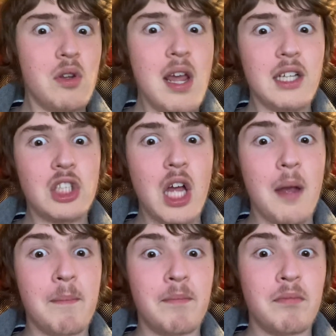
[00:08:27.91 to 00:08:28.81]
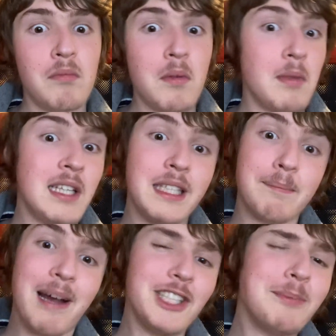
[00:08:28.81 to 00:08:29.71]
next time, this is
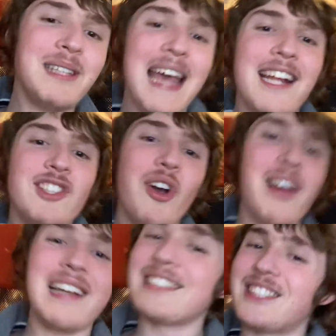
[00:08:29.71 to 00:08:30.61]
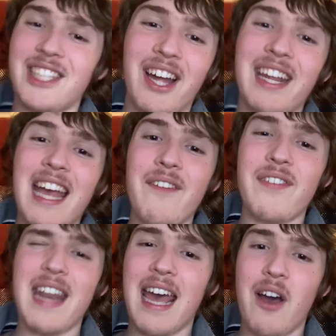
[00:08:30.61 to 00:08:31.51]
Magic with the Hedgehog signing out
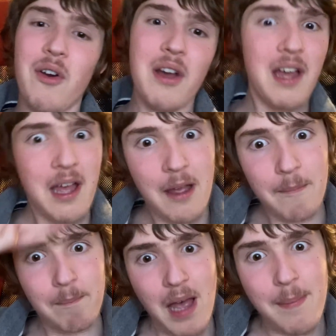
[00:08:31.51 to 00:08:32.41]
for now. Bye